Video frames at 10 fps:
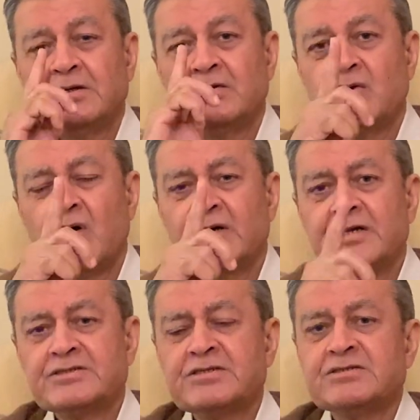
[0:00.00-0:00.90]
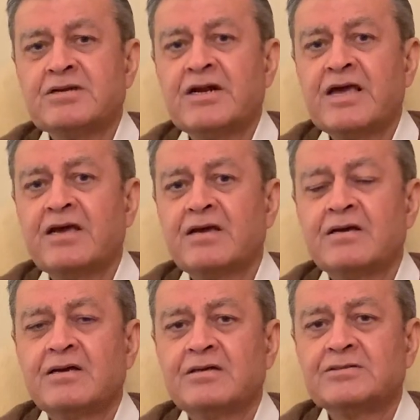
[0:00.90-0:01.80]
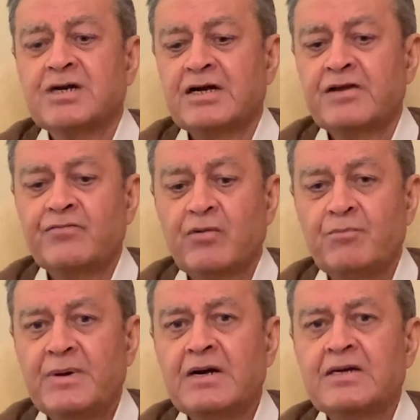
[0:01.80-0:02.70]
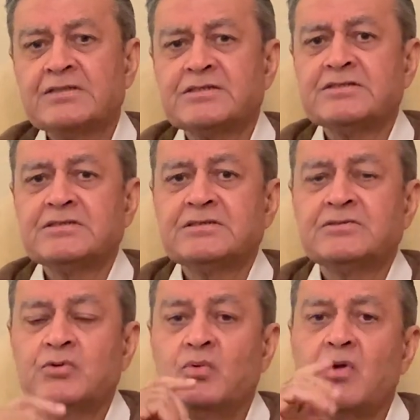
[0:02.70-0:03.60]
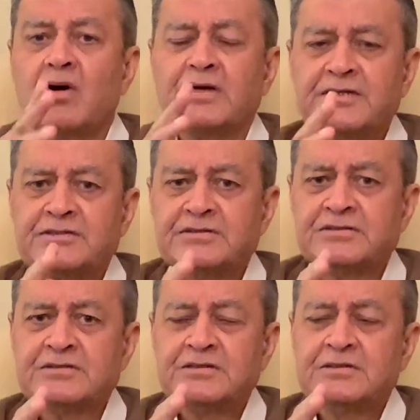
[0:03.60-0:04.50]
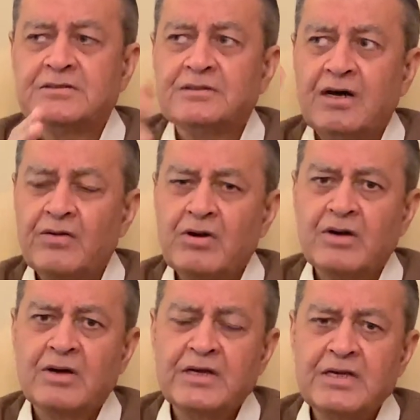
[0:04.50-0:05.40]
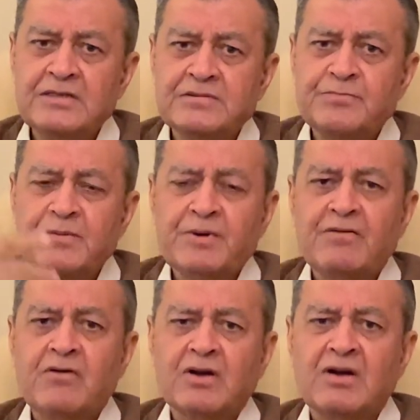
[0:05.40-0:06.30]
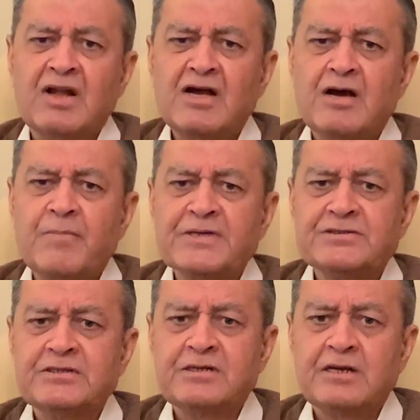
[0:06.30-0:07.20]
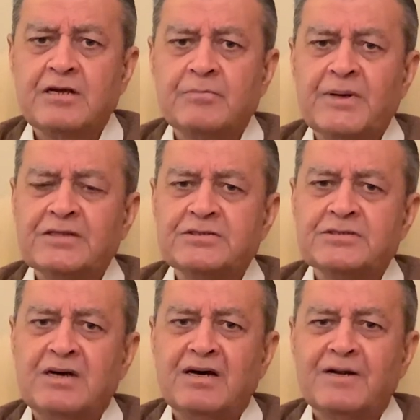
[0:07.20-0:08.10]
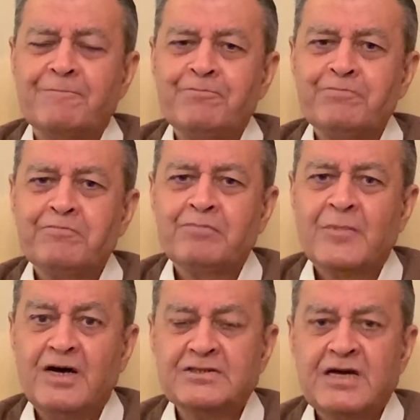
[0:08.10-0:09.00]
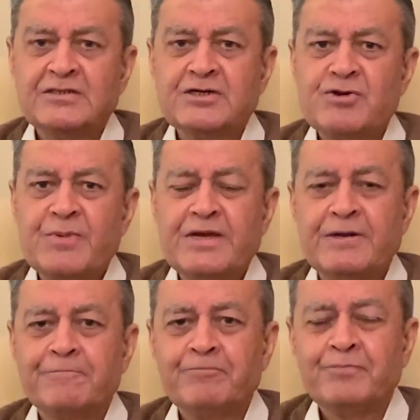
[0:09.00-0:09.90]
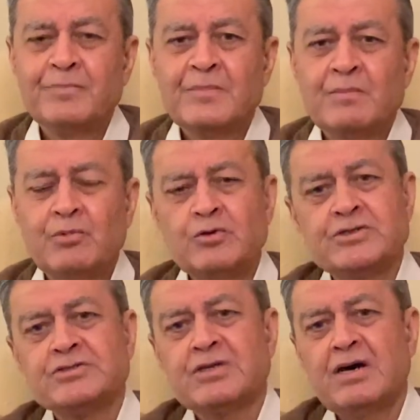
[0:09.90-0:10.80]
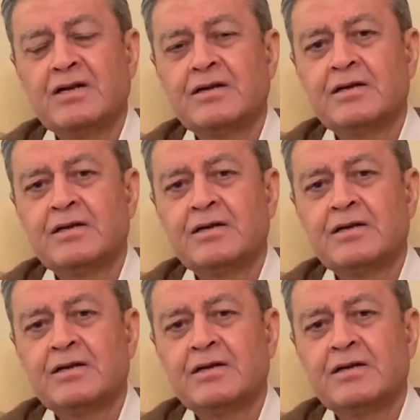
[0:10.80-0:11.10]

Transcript: long distance running, starting from middle distance to long distance. We got hills, people have got lung capacity, Gilgit-Baltistan, Azad Kashmir, Balochistan.